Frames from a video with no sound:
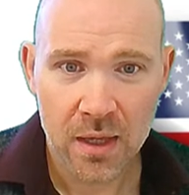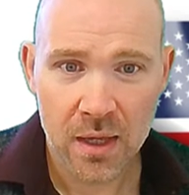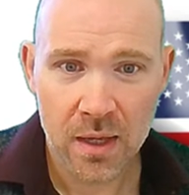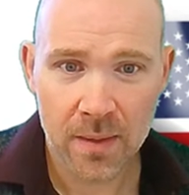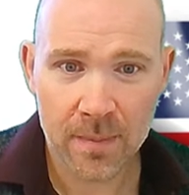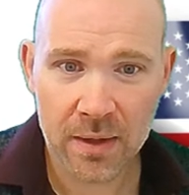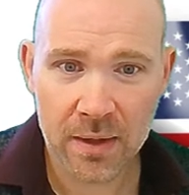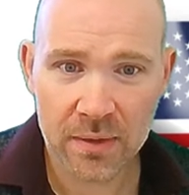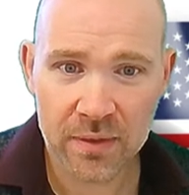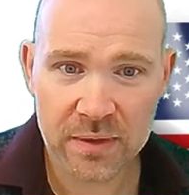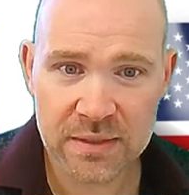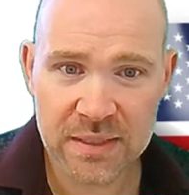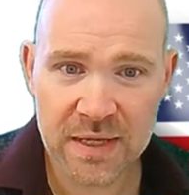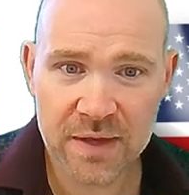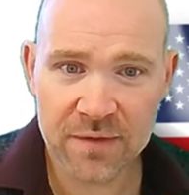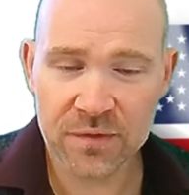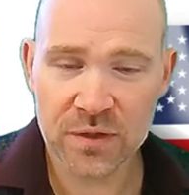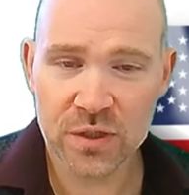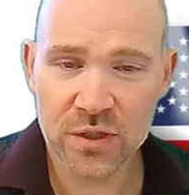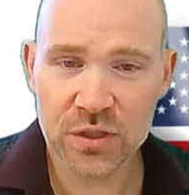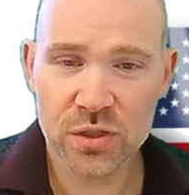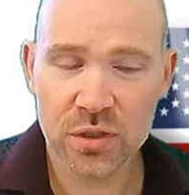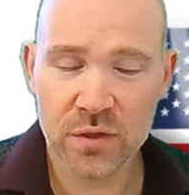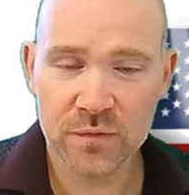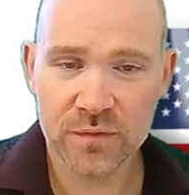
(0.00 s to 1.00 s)
about the
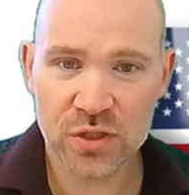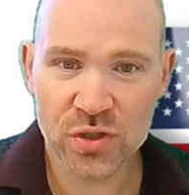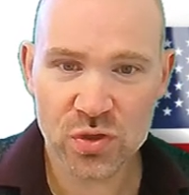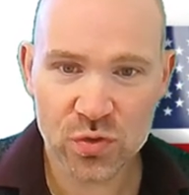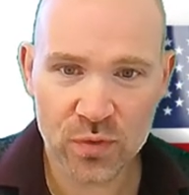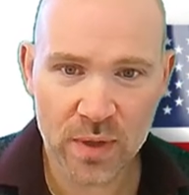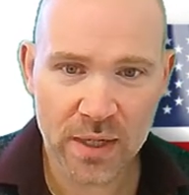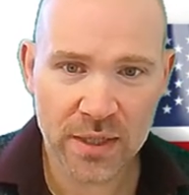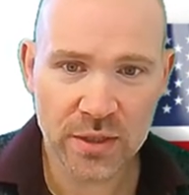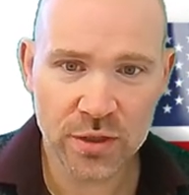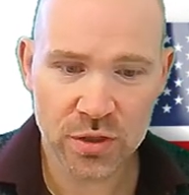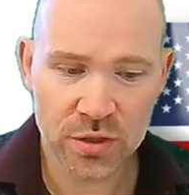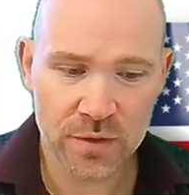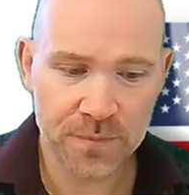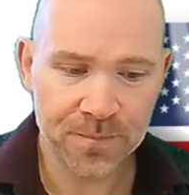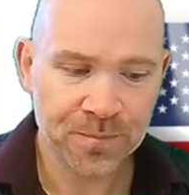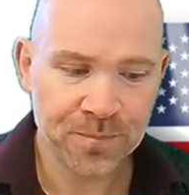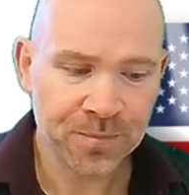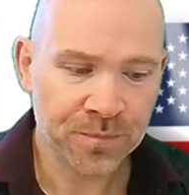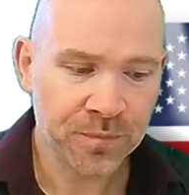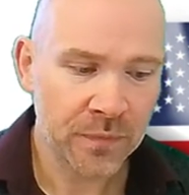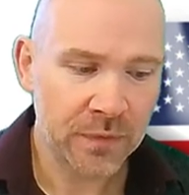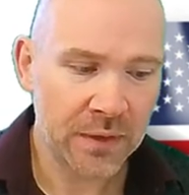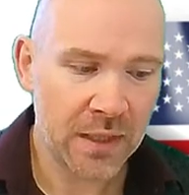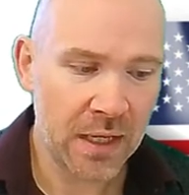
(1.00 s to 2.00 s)
definition of entrenched?
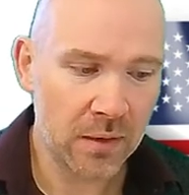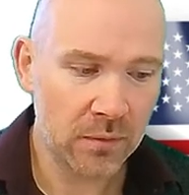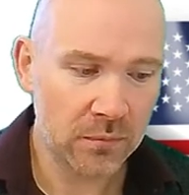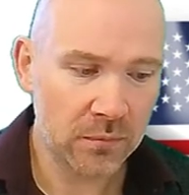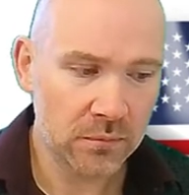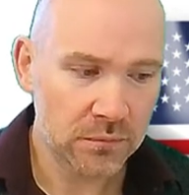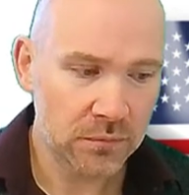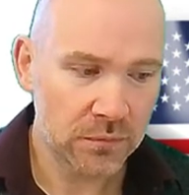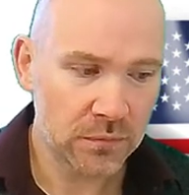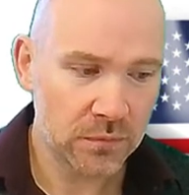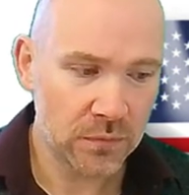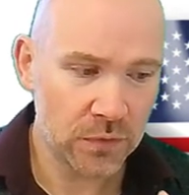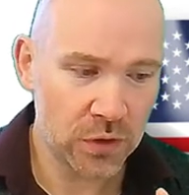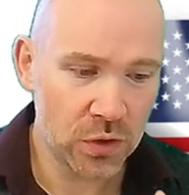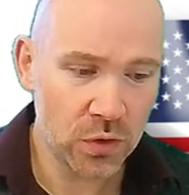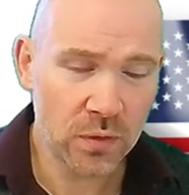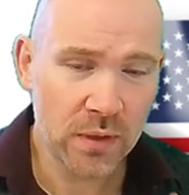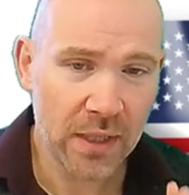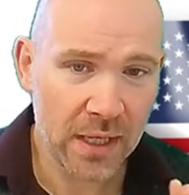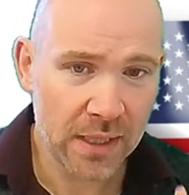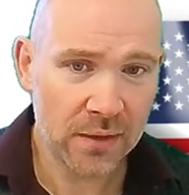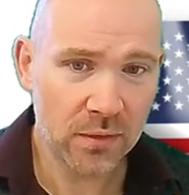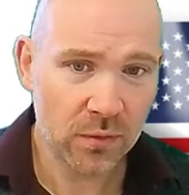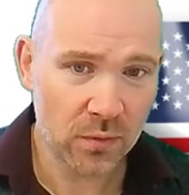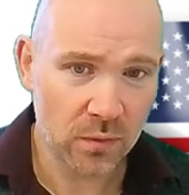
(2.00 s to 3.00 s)
Now,
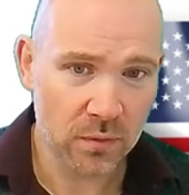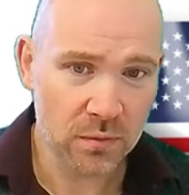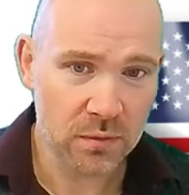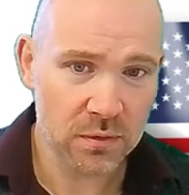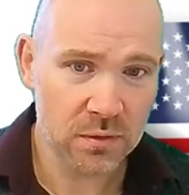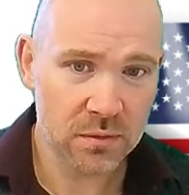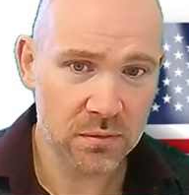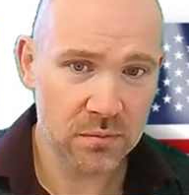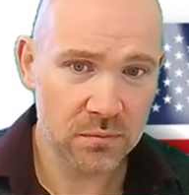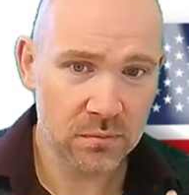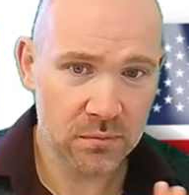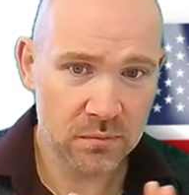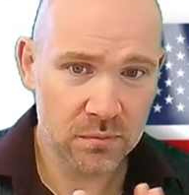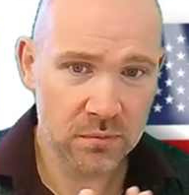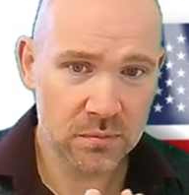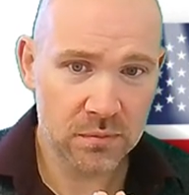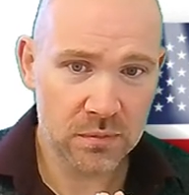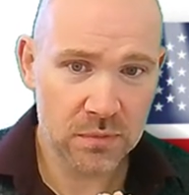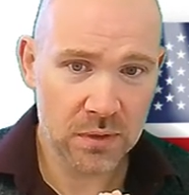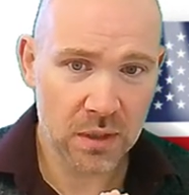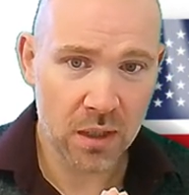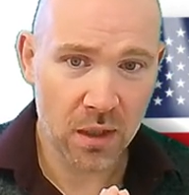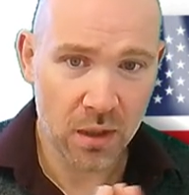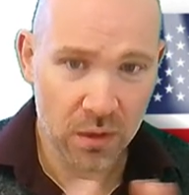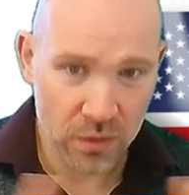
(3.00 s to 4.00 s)
UK laws
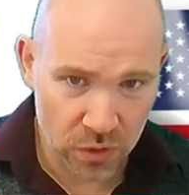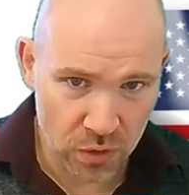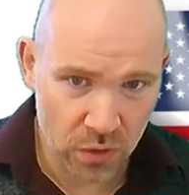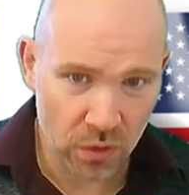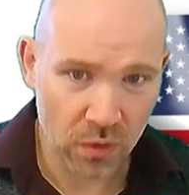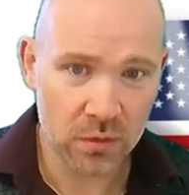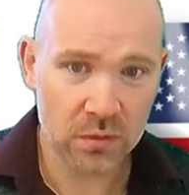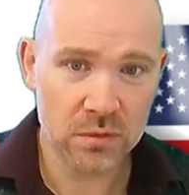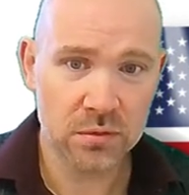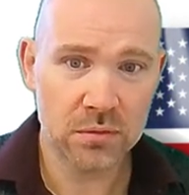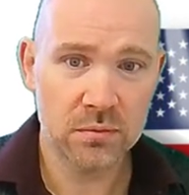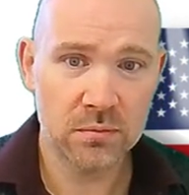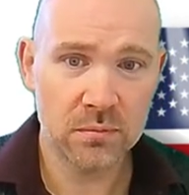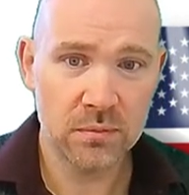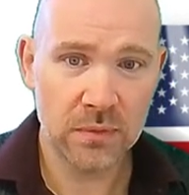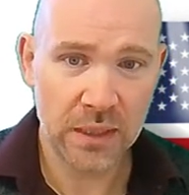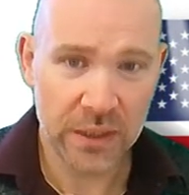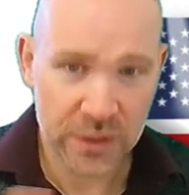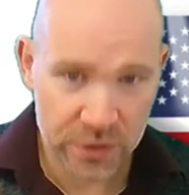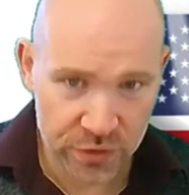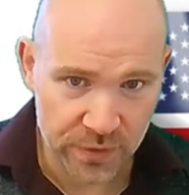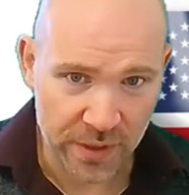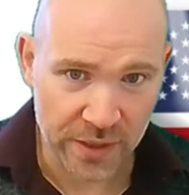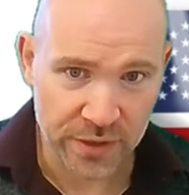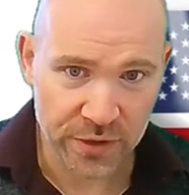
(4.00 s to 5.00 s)
are not
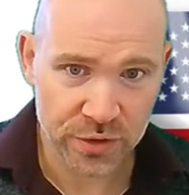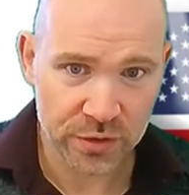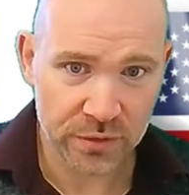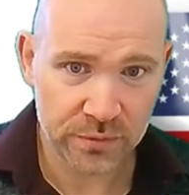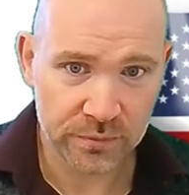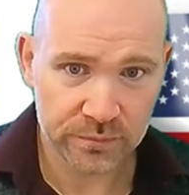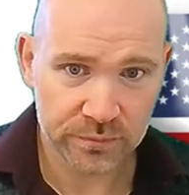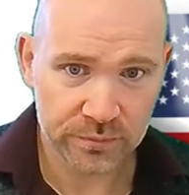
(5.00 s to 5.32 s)
entrenched